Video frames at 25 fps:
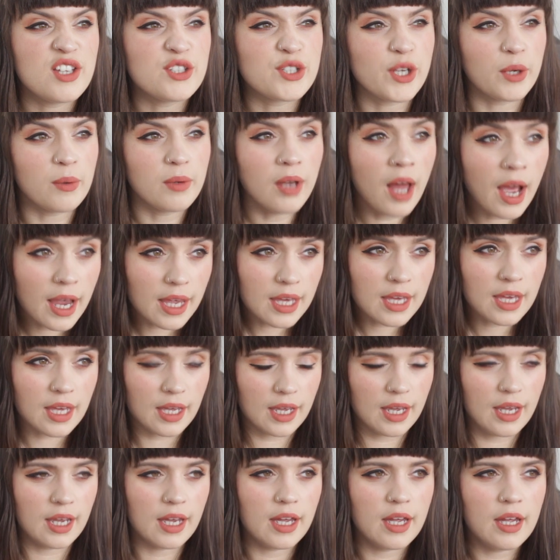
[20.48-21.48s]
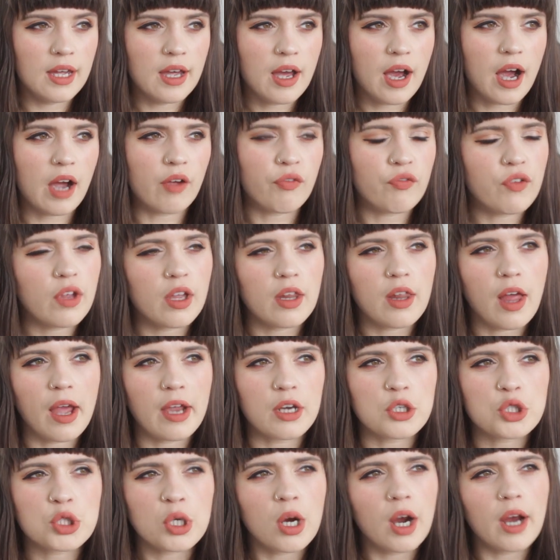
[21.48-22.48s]
you don't like it, I feel
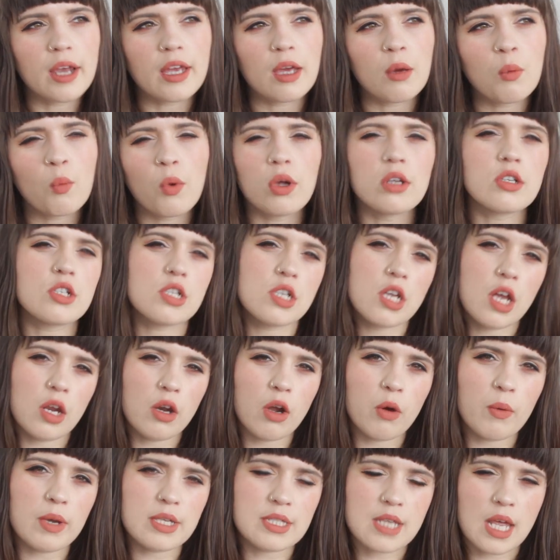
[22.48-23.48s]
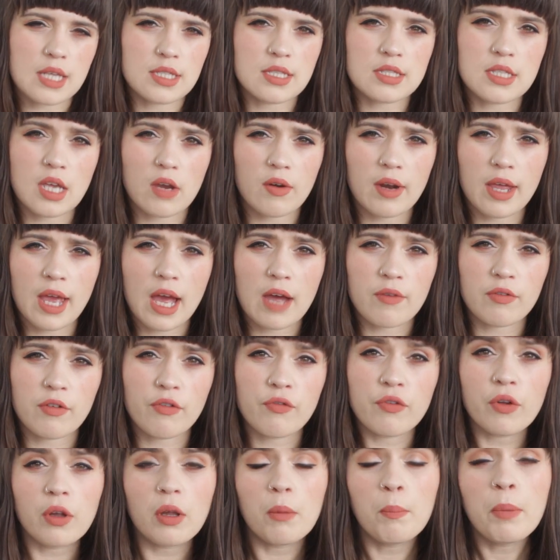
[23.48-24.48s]
like trying it once, you don't always necessarily have a
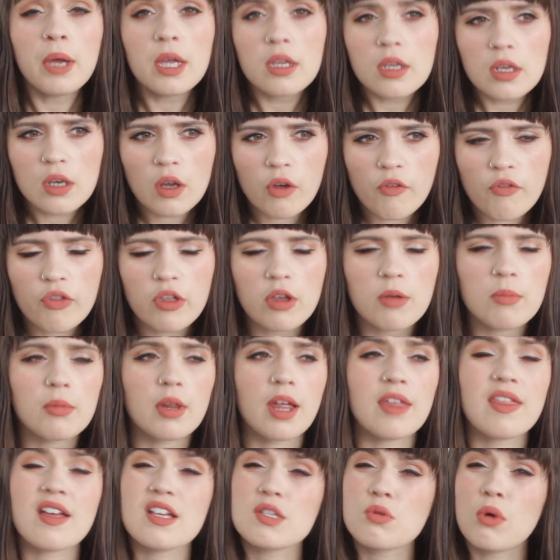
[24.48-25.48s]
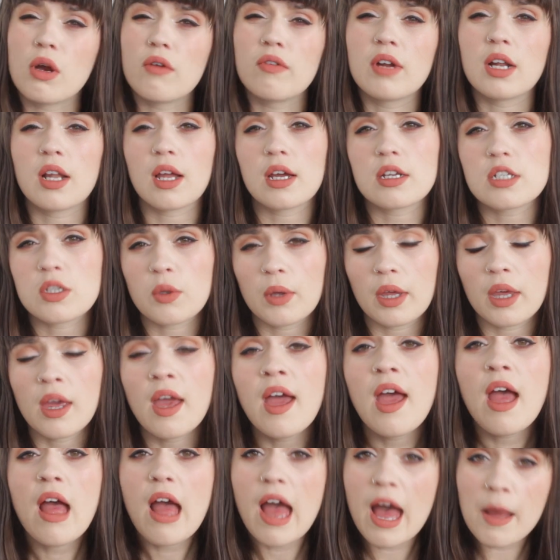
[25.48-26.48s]
full opinion of them. Like, that's why I really like doing
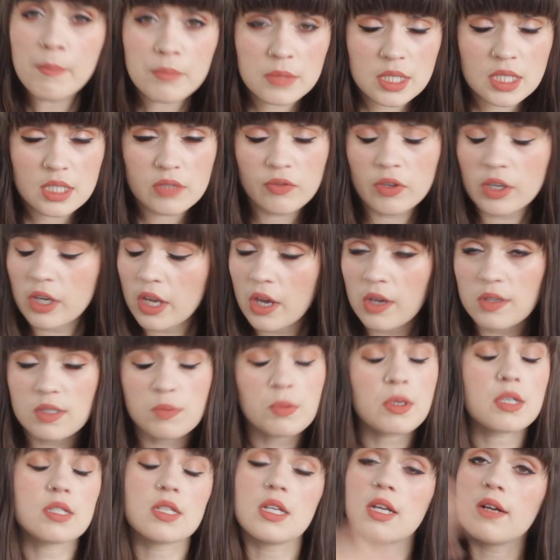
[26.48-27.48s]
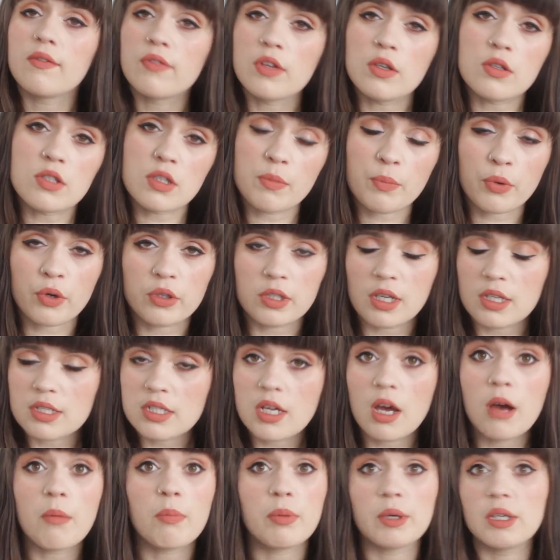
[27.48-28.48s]
empties videos, because then I've used the
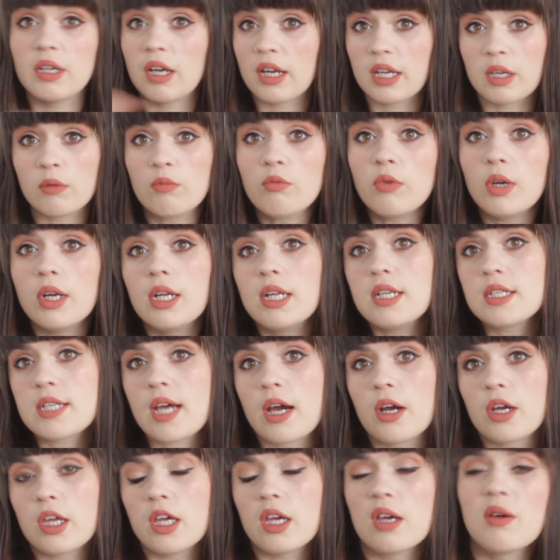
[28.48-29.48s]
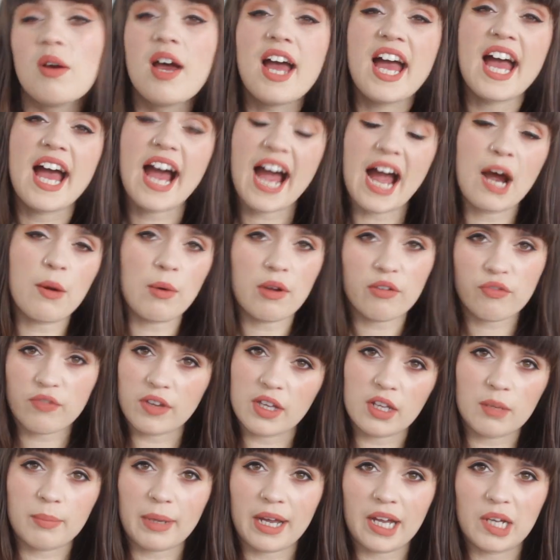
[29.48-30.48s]
product up and I can really tell you how I
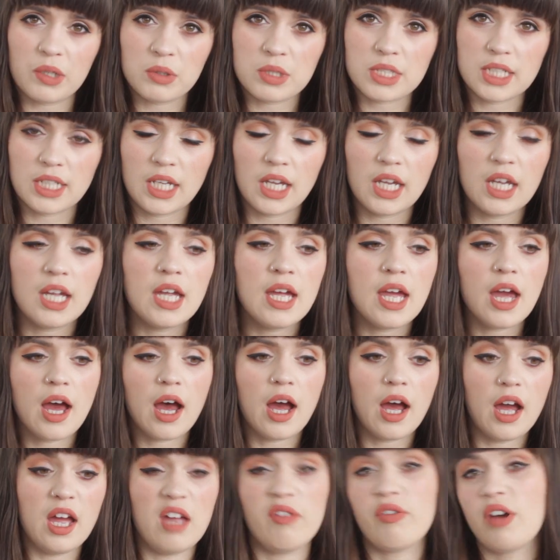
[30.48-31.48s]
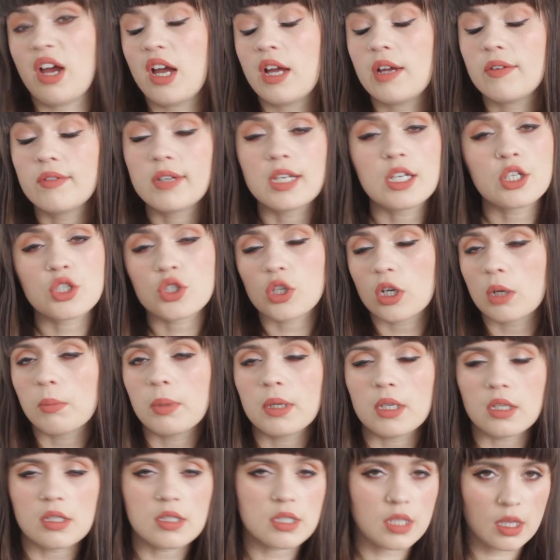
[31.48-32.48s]
feel about it, if I have any strong
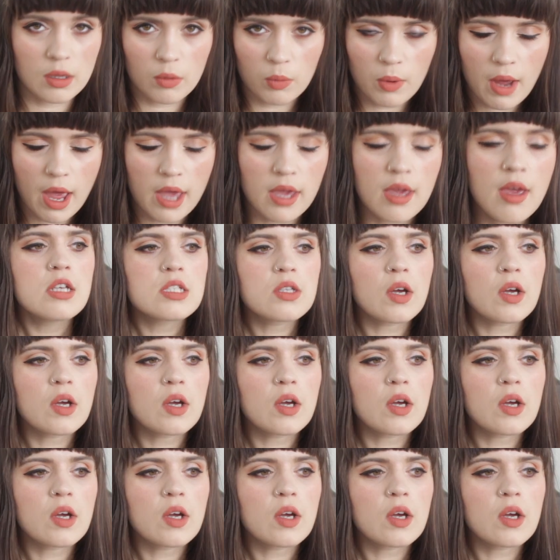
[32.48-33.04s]
opinions either way.